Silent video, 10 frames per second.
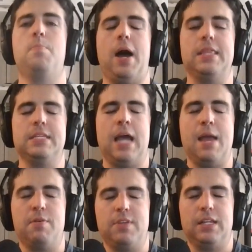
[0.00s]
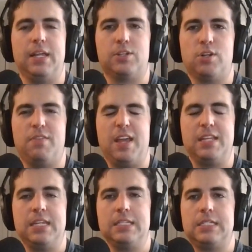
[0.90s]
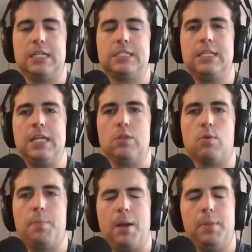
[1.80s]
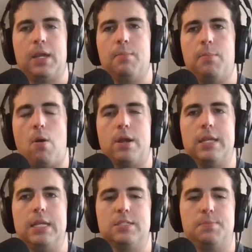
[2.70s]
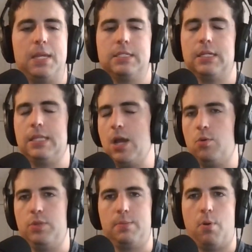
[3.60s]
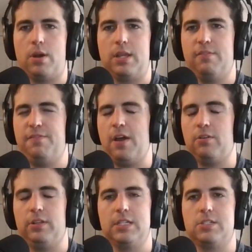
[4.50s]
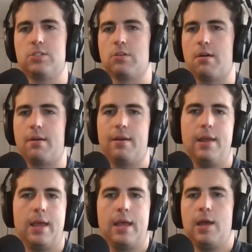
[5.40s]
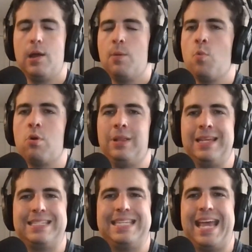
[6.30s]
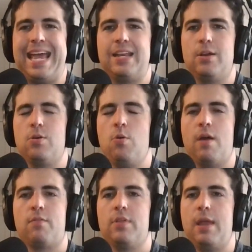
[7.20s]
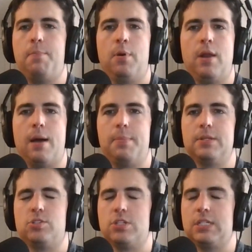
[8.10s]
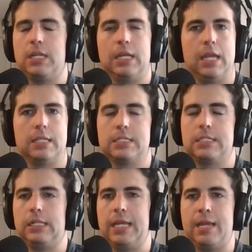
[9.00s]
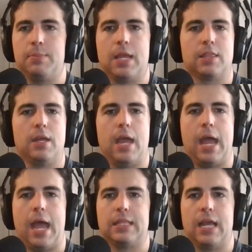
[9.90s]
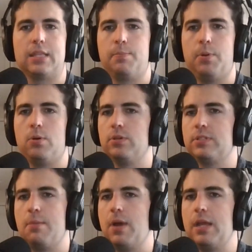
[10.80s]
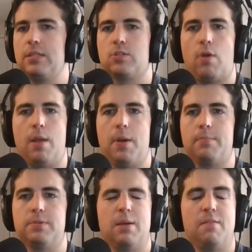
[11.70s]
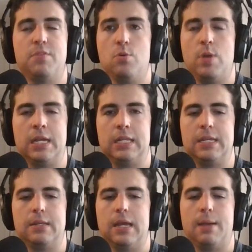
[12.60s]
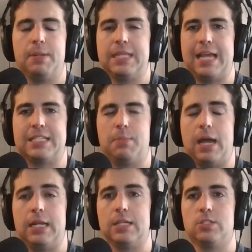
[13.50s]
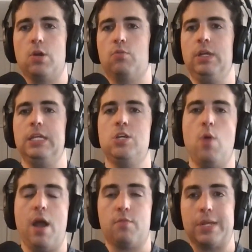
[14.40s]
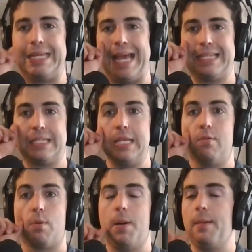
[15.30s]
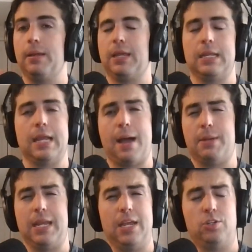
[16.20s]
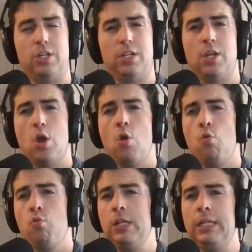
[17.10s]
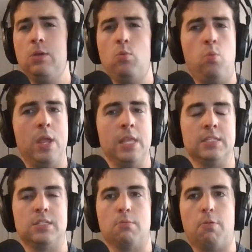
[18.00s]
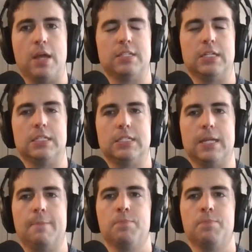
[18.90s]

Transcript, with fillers: By the time of the election of 1816, the Republican Party is basically the only party. The Federalists are more or less dead. Whoever they put up is just going to get slammed at the at, at the polls. They might scrape up some of New England, uh, but that's about it. So really, whoever gets the Republican nomination really wins the presidency.